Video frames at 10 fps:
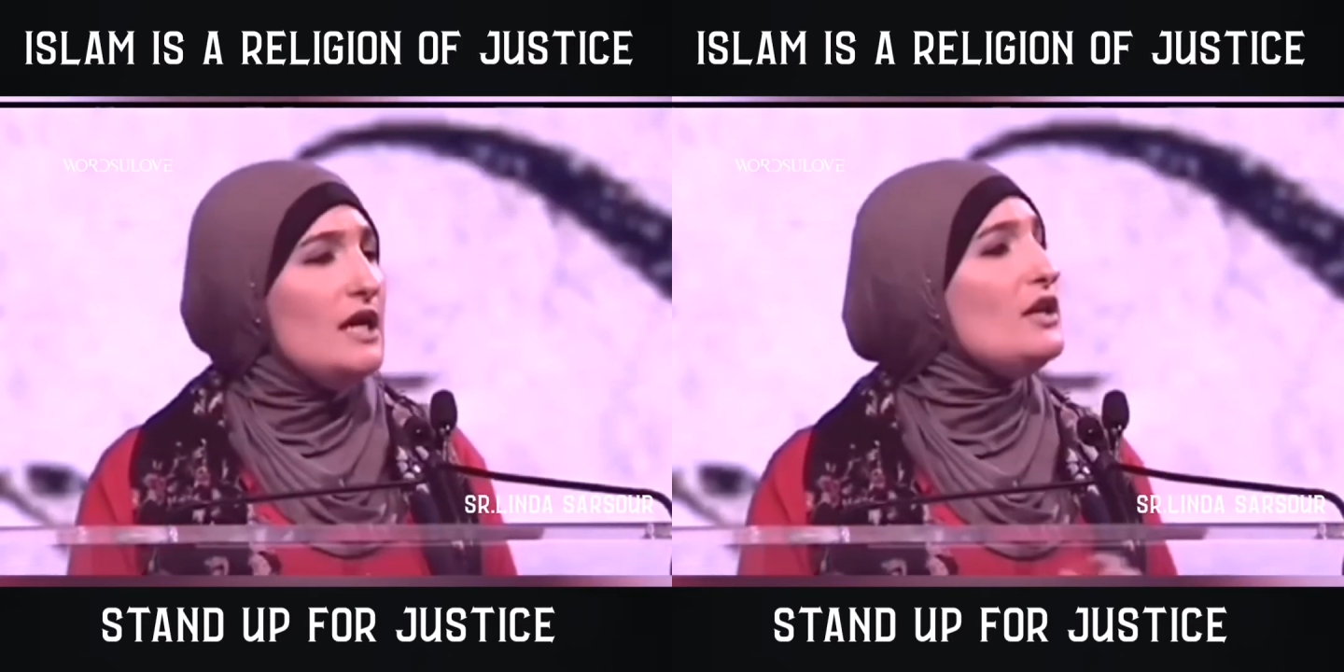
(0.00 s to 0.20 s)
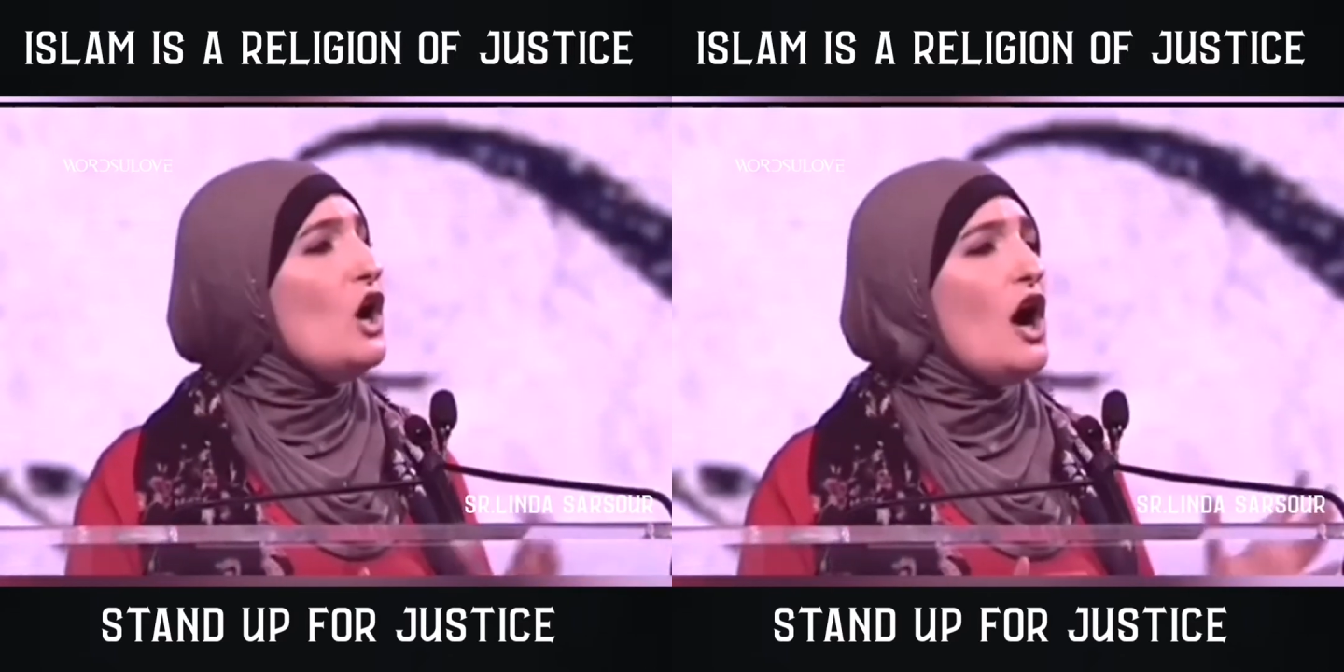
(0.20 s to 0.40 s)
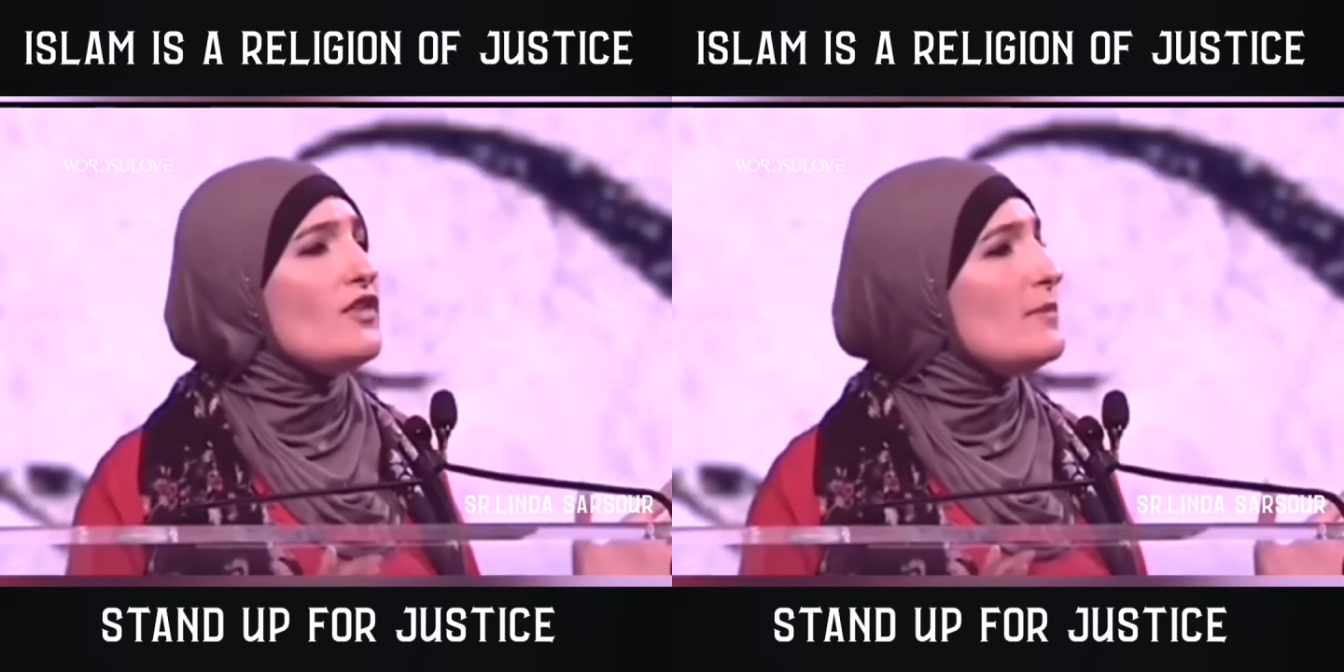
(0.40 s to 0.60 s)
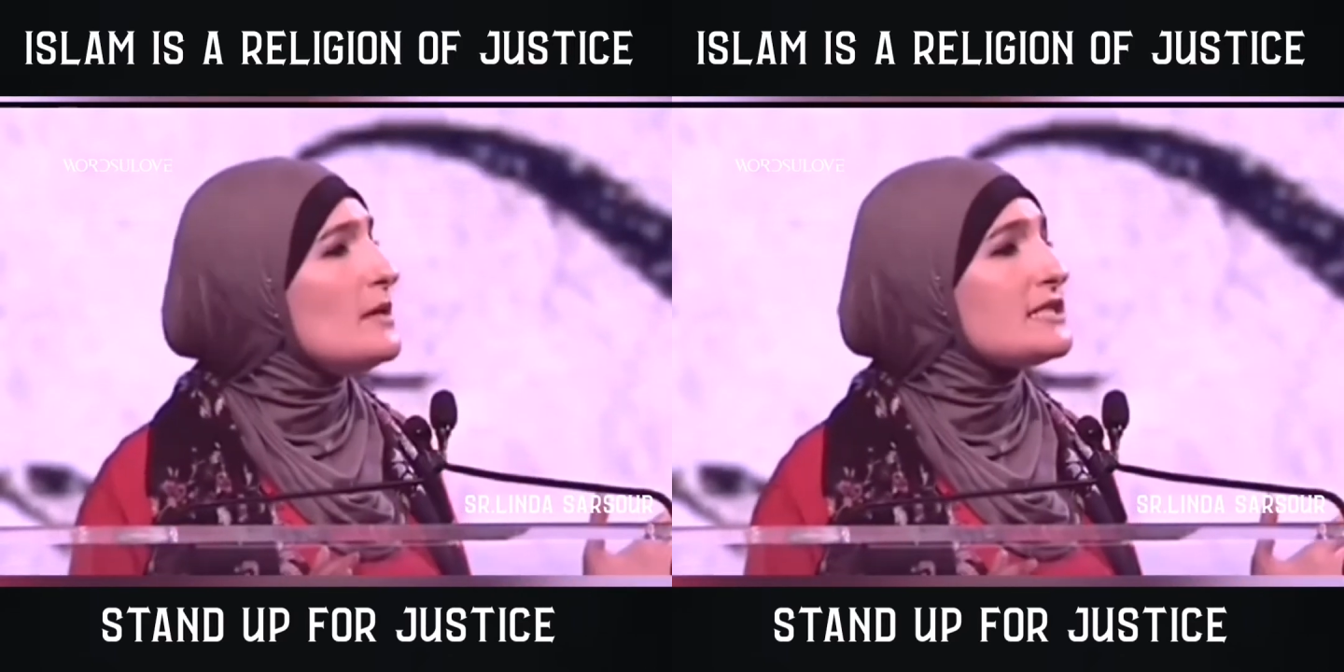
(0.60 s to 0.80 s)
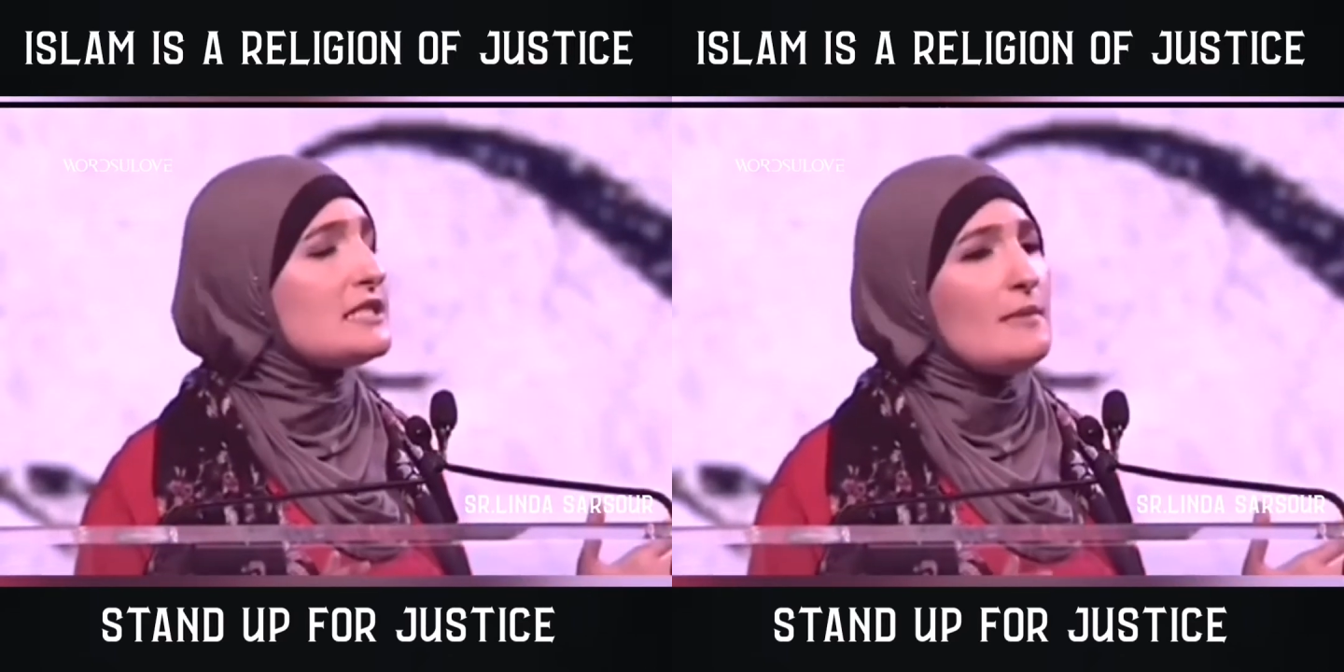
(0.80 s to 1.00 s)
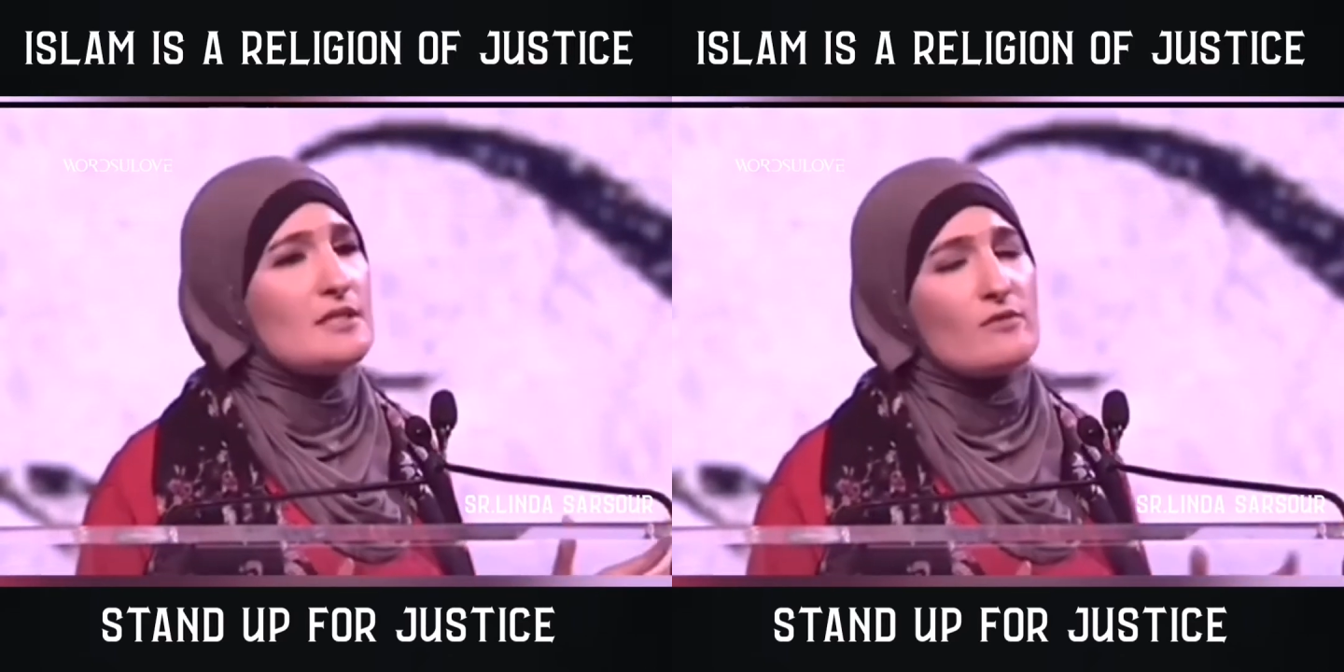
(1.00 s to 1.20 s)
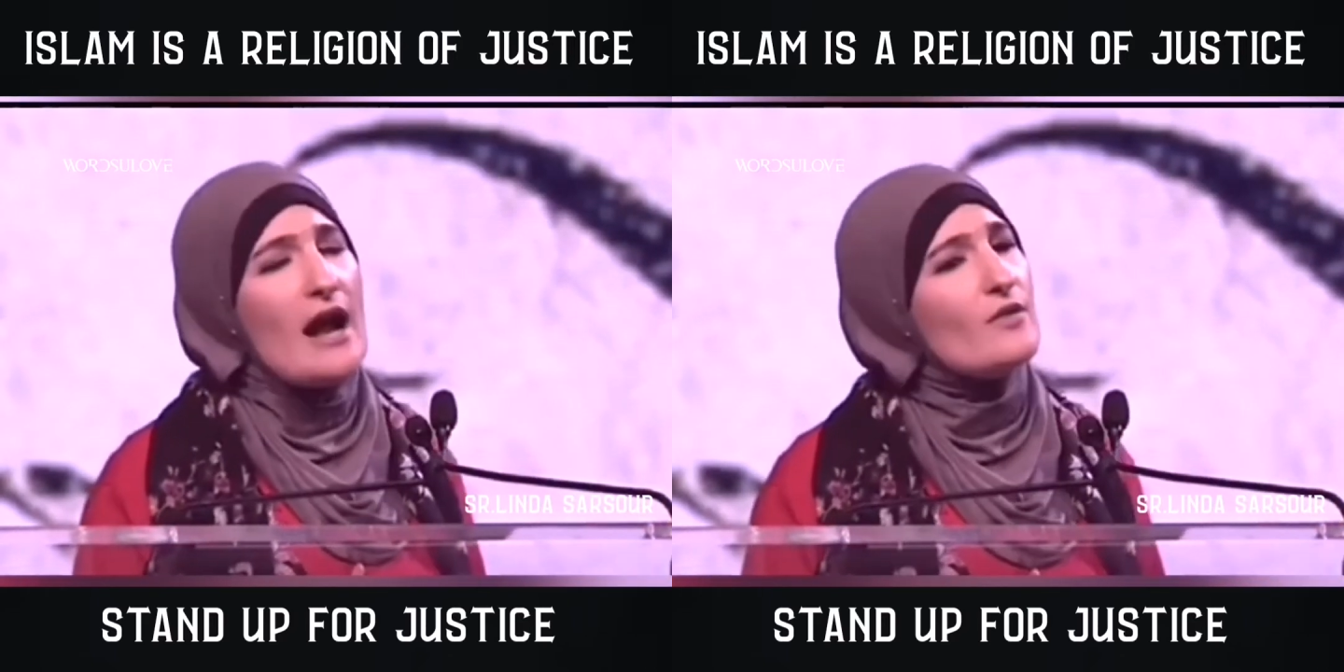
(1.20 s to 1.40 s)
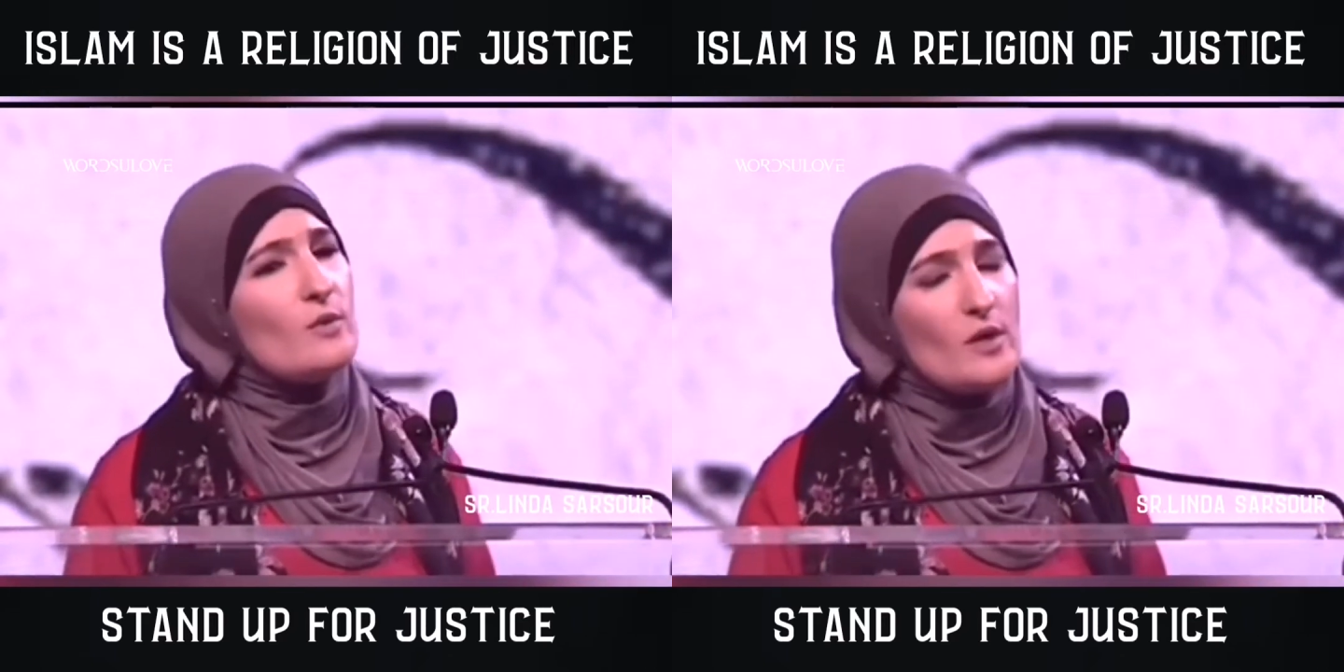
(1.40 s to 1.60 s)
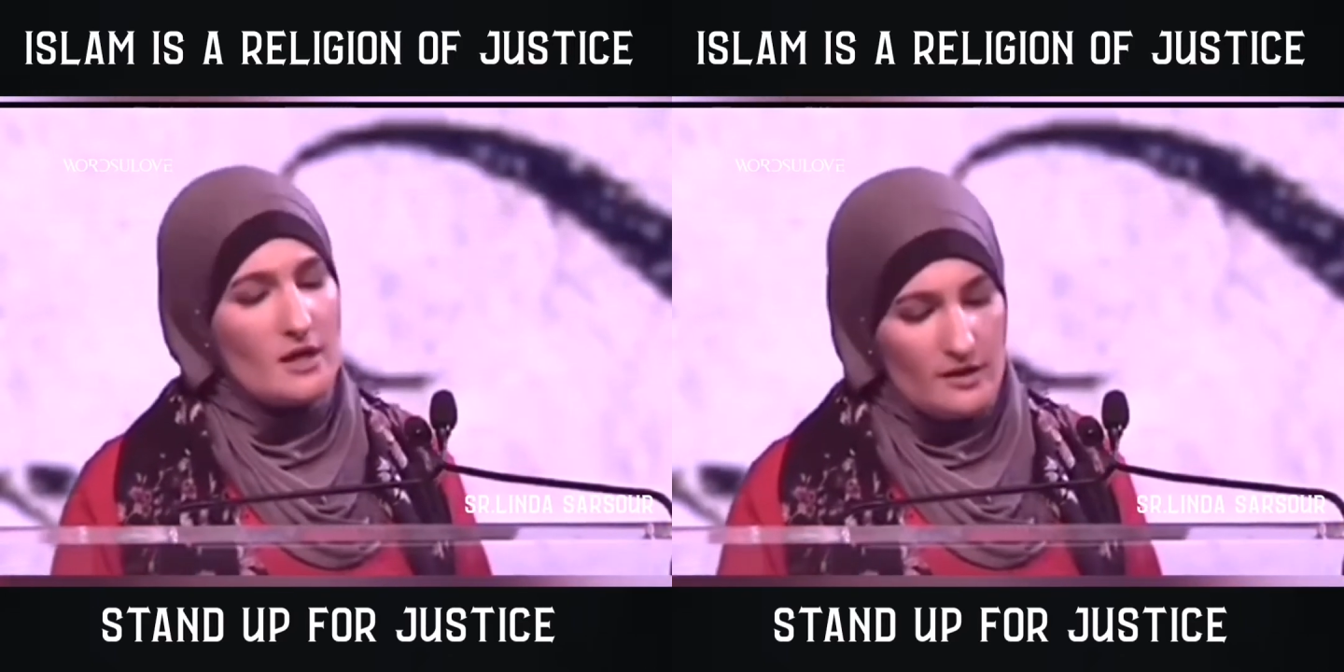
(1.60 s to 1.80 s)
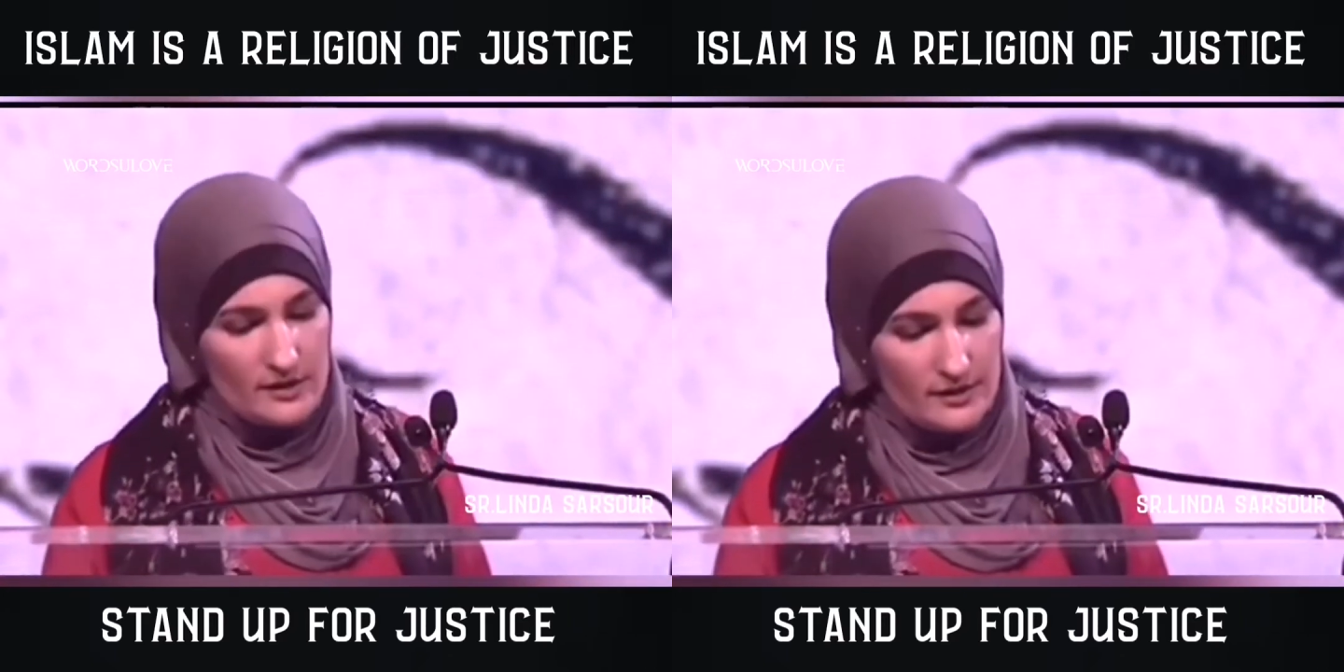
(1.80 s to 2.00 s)
in all the Muslims around the
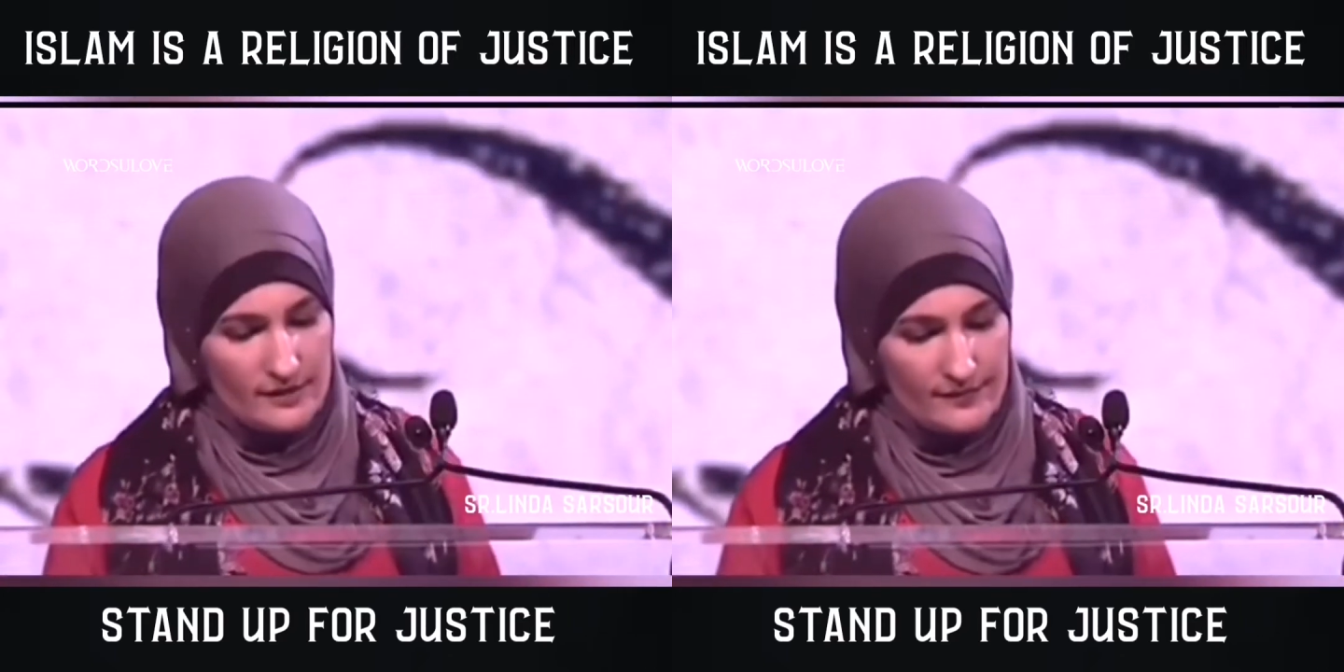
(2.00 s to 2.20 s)
world.